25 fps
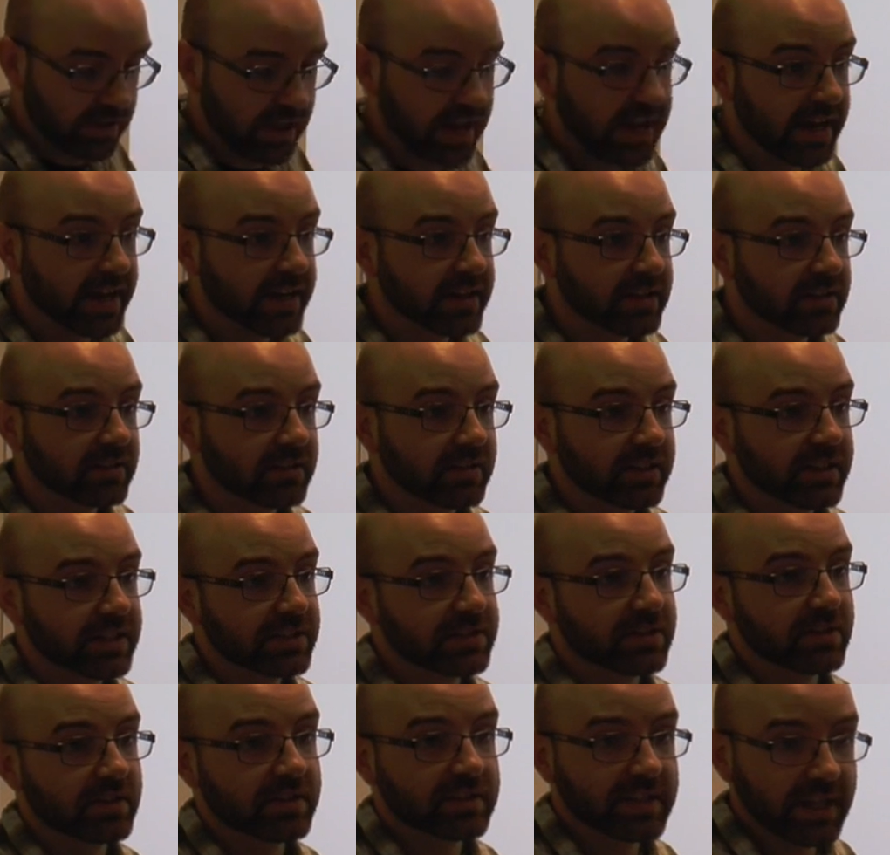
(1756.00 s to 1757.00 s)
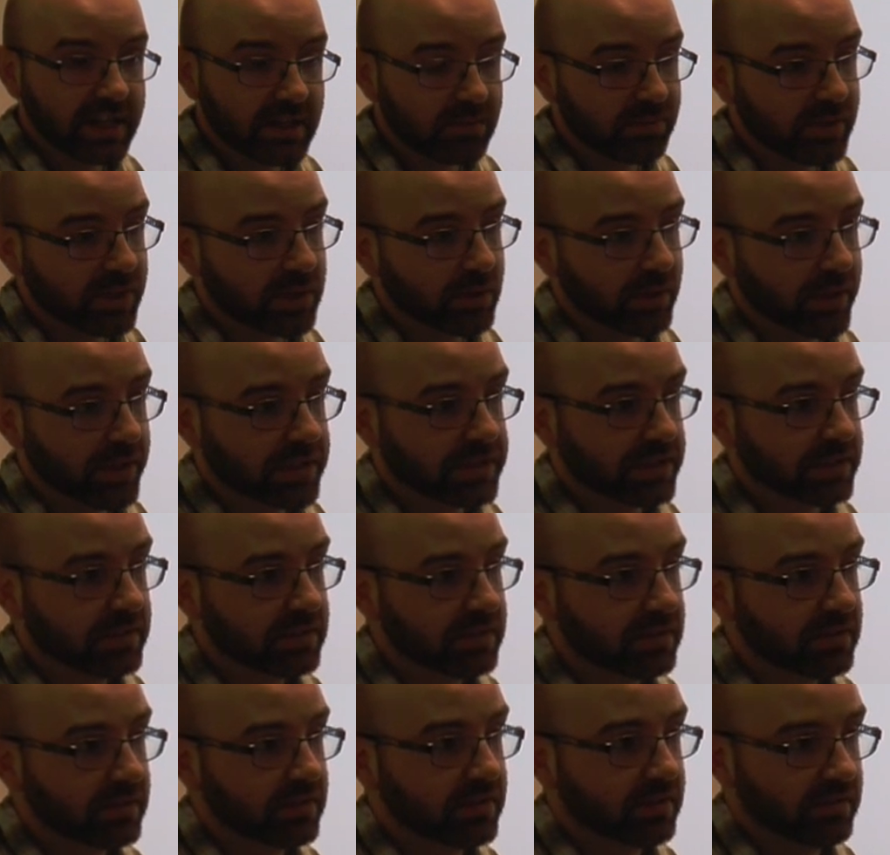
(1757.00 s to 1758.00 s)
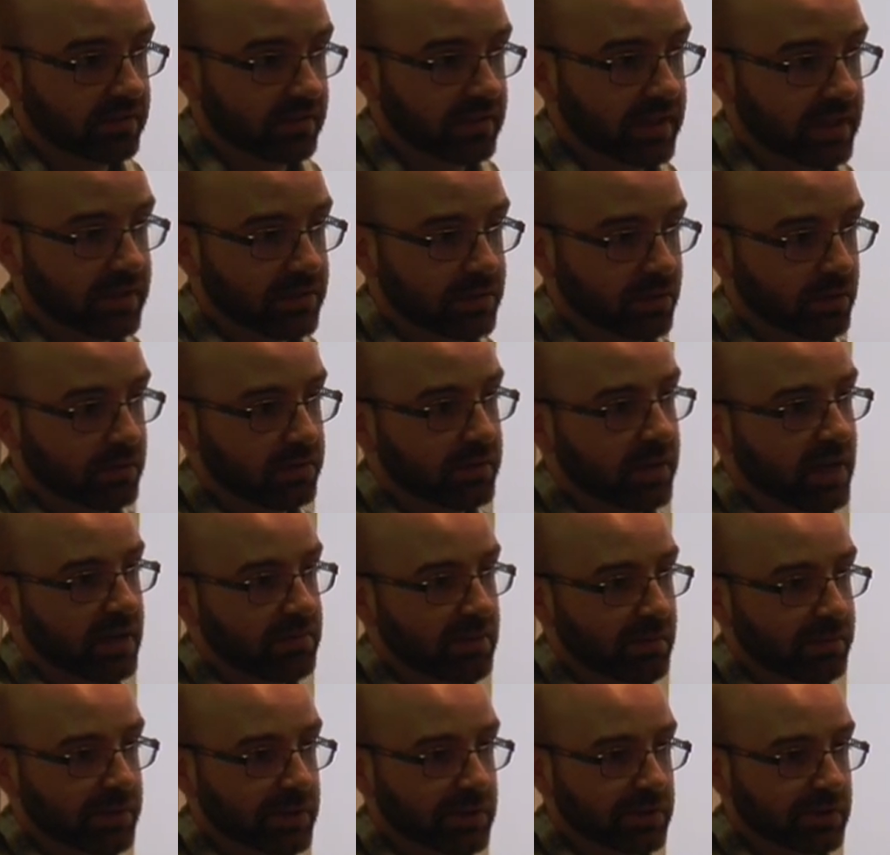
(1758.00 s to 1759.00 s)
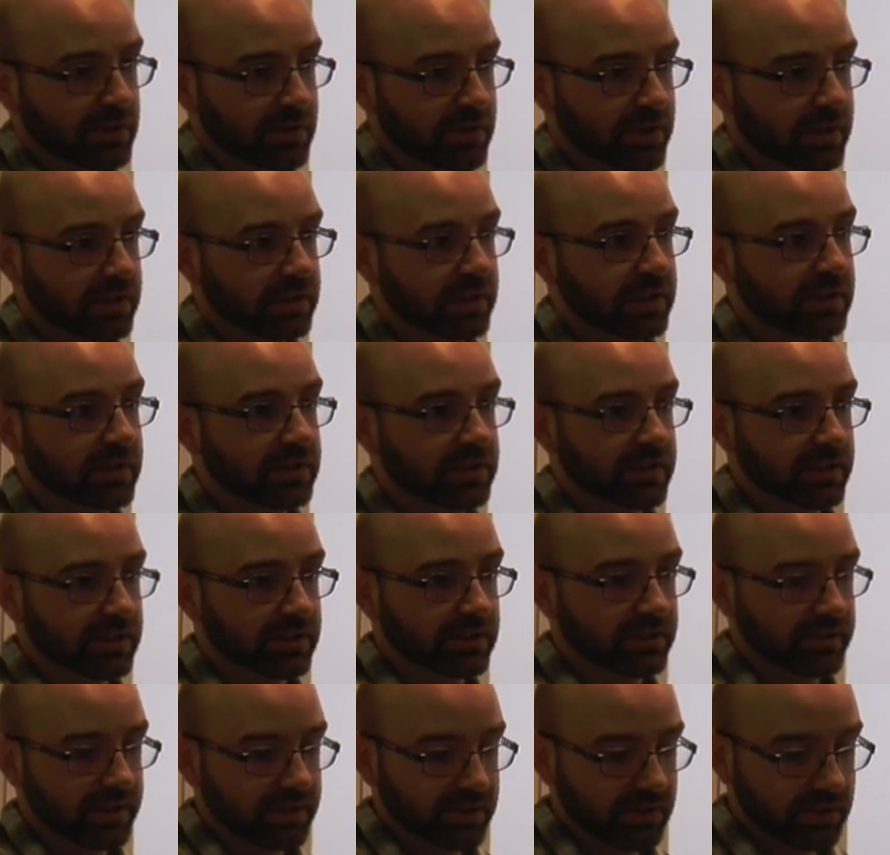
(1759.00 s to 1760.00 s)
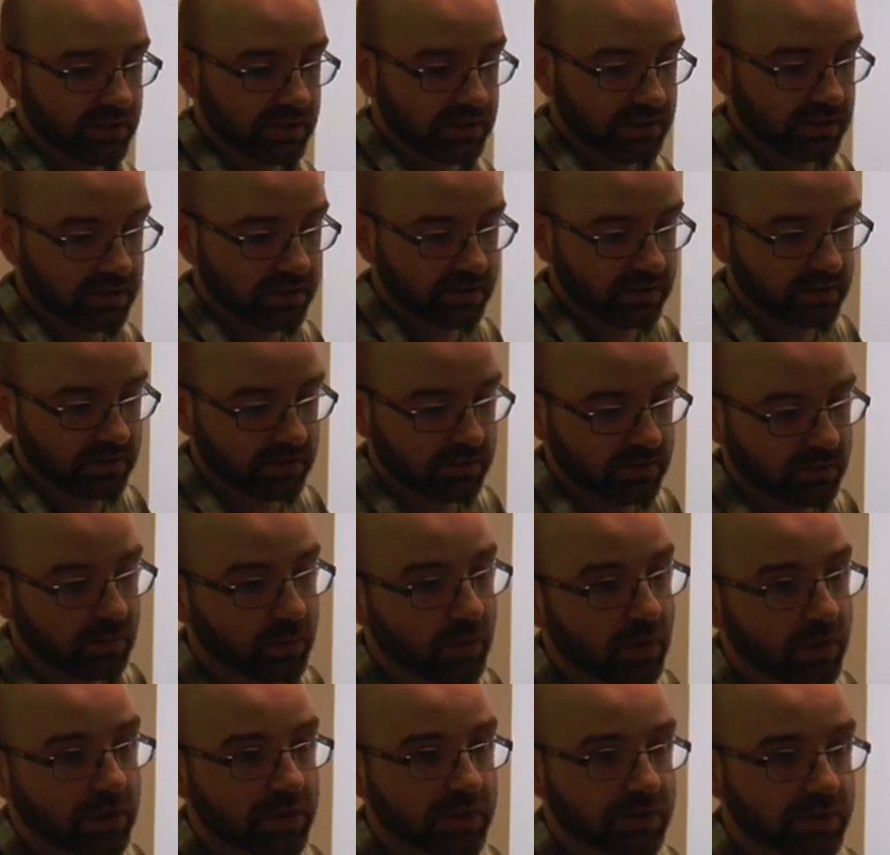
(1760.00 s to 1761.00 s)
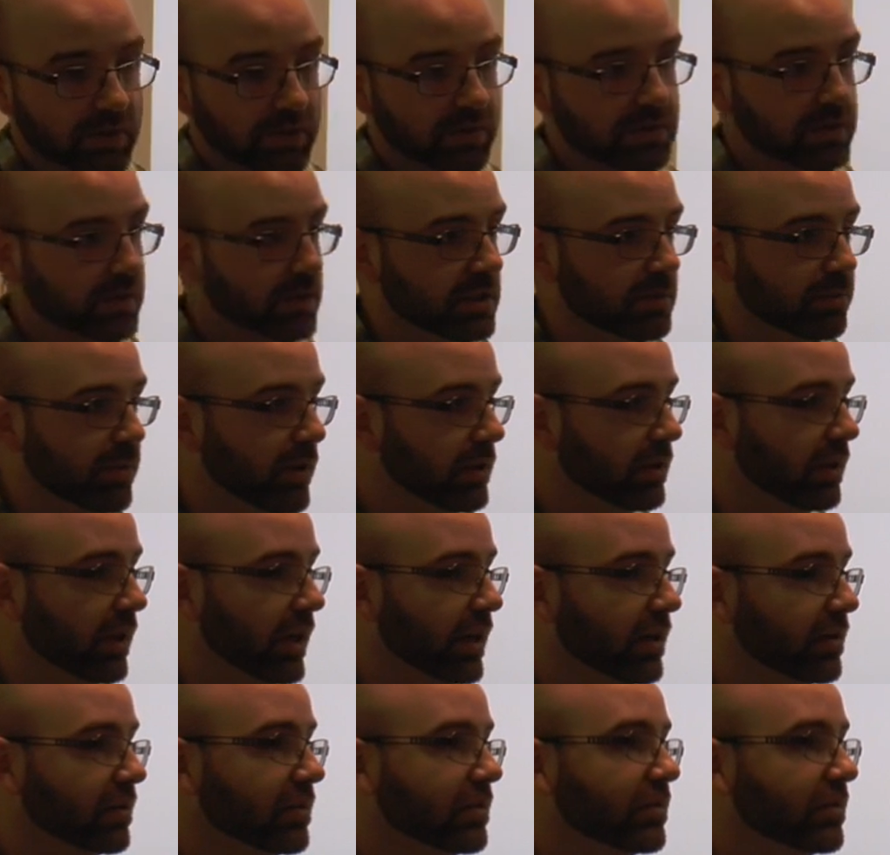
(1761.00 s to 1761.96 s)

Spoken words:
that leads to the second big question that sort of came up historically in attention research. What controls this spotlight?